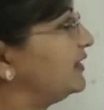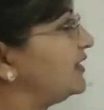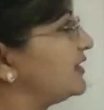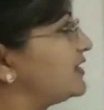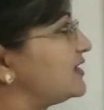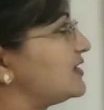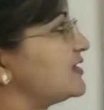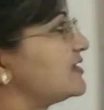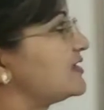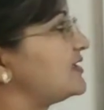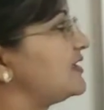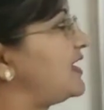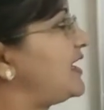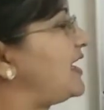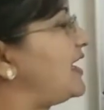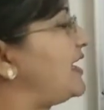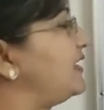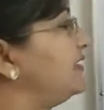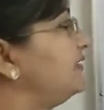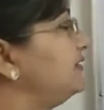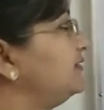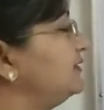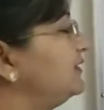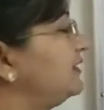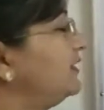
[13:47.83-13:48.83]
is LAN,
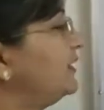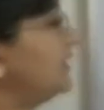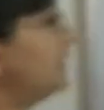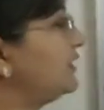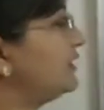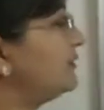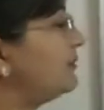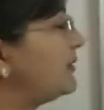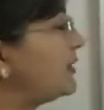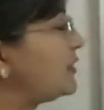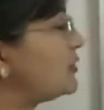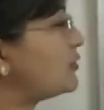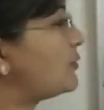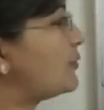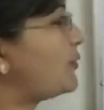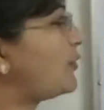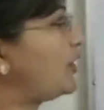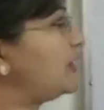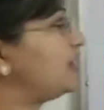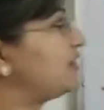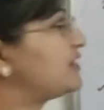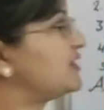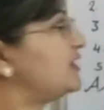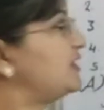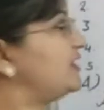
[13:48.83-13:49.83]

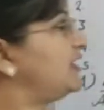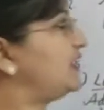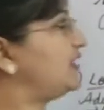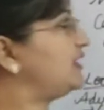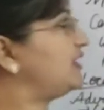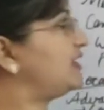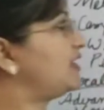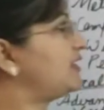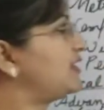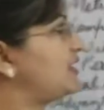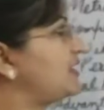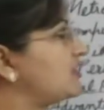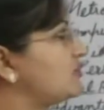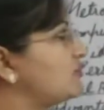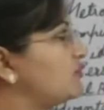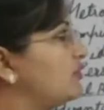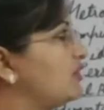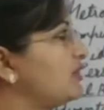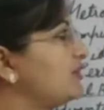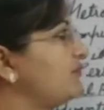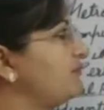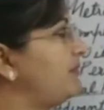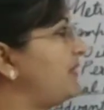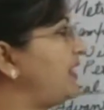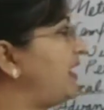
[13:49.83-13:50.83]
metropolitan area network,
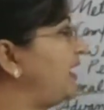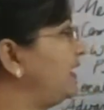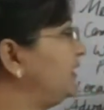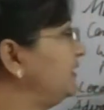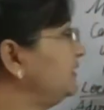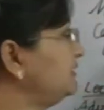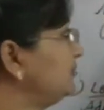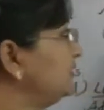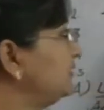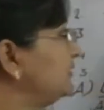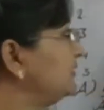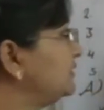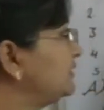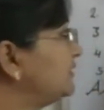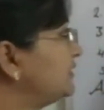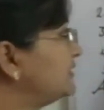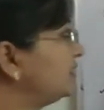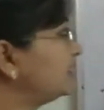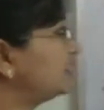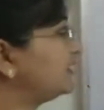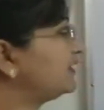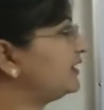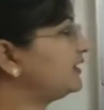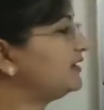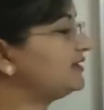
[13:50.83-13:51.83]
MAN,
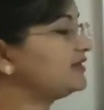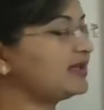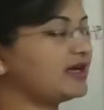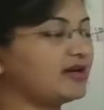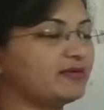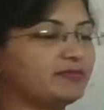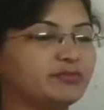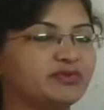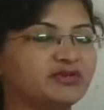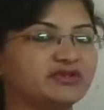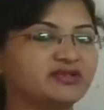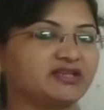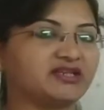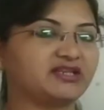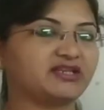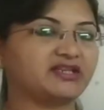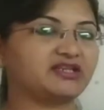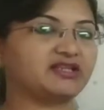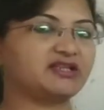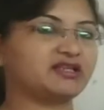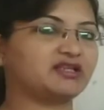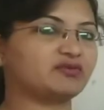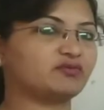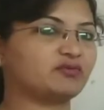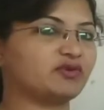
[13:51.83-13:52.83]
then campus area
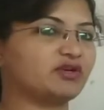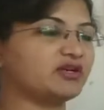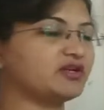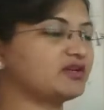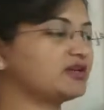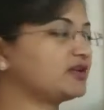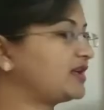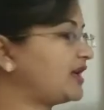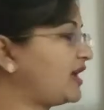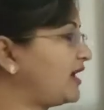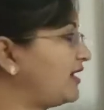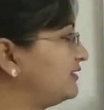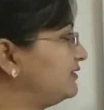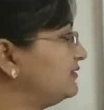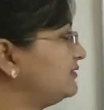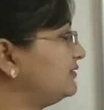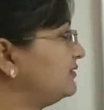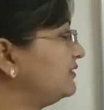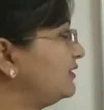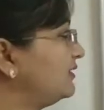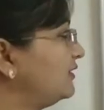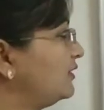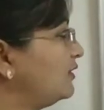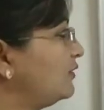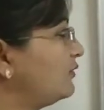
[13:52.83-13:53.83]
network, CAN,
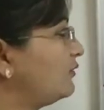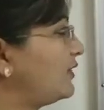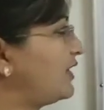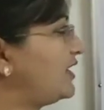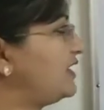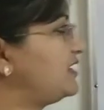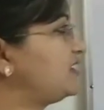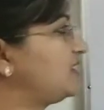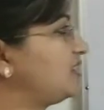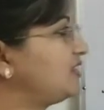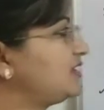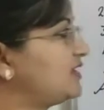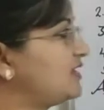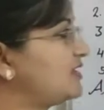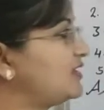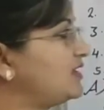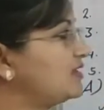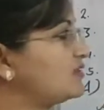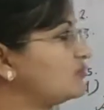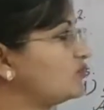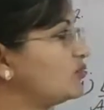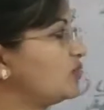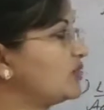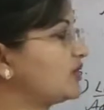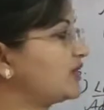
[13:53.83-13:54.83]
wide area
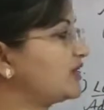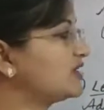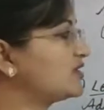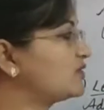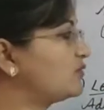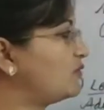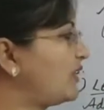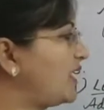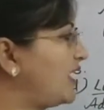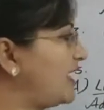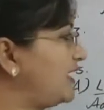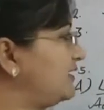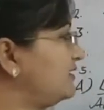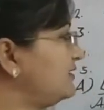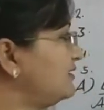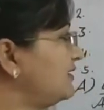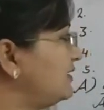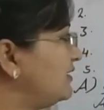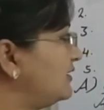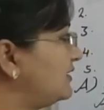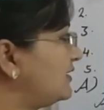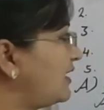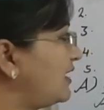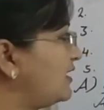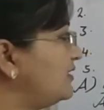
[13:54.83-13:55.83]
network is WAN,
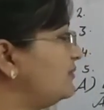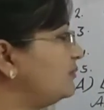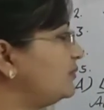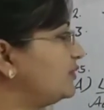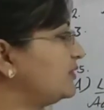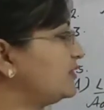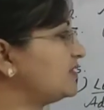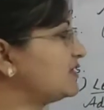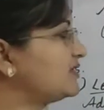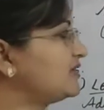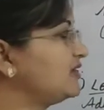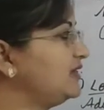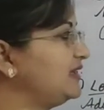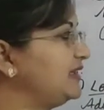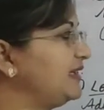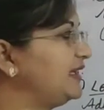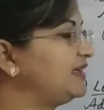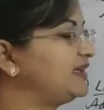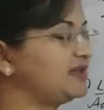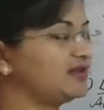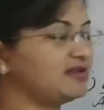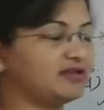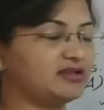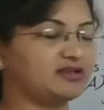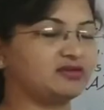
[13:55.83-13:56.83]
and personal area
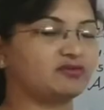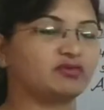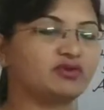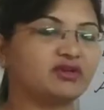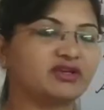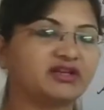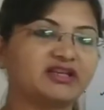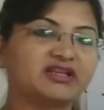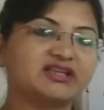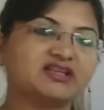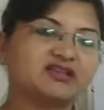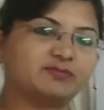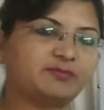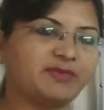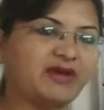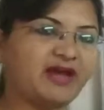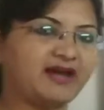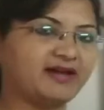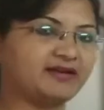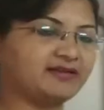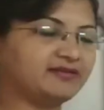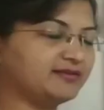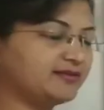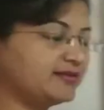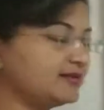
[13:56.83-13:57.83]
network is PAN.
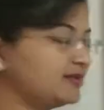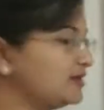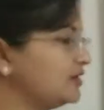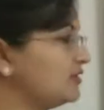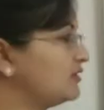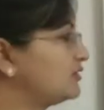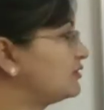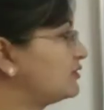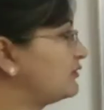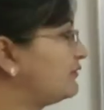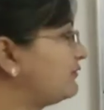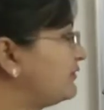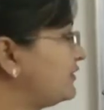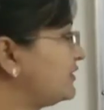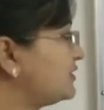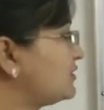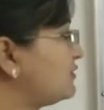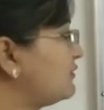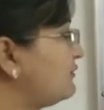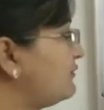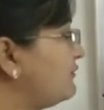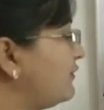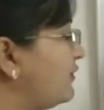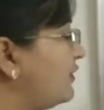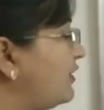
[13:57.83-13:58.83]
So first
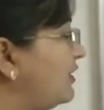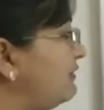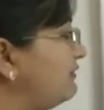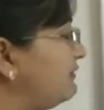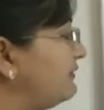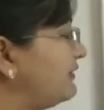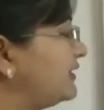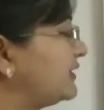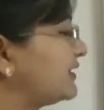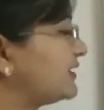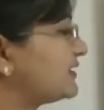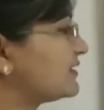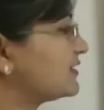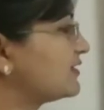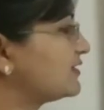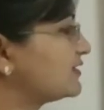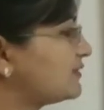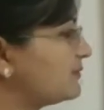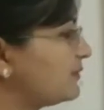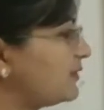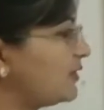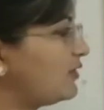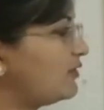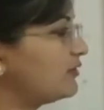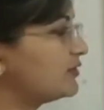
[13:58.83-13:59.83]
of all, we will discuss
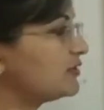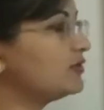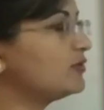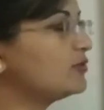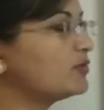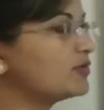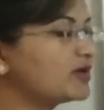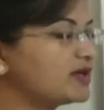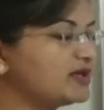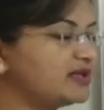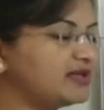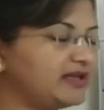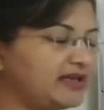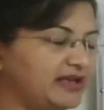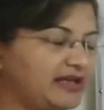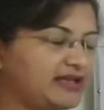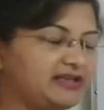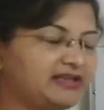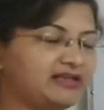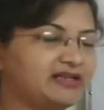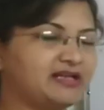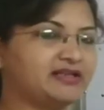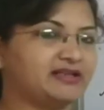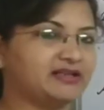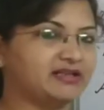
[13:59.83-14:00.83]
about local
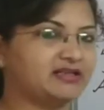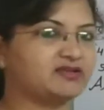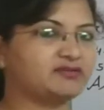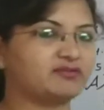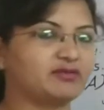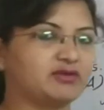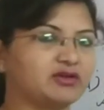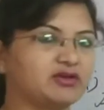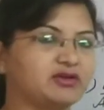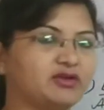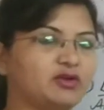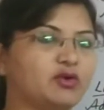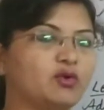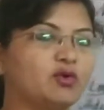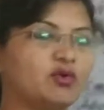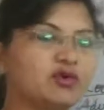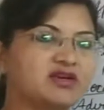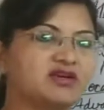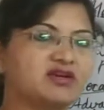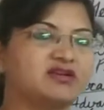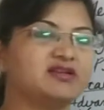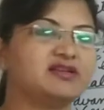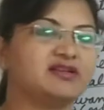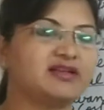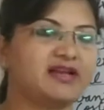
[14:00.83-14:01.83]
area network.
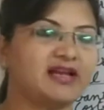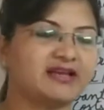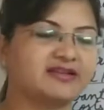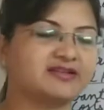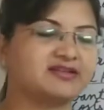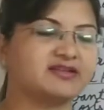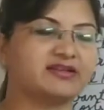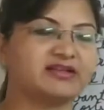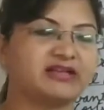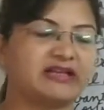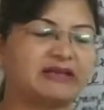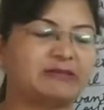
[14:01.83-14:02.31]
Local, as the name